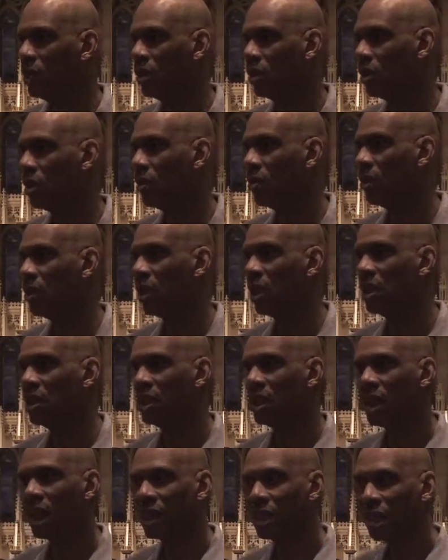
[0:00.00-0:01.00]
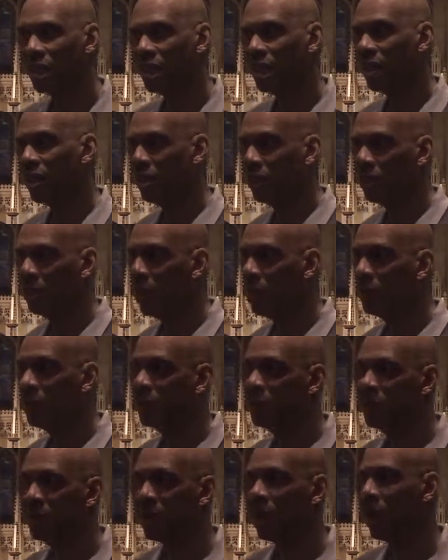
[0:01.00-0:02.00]
some of the things that they did away
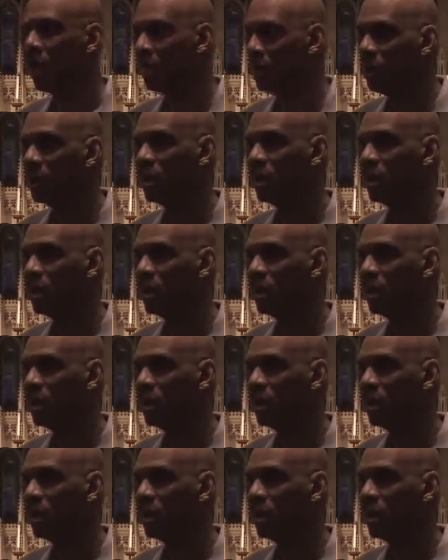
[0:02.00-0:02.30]
from the game.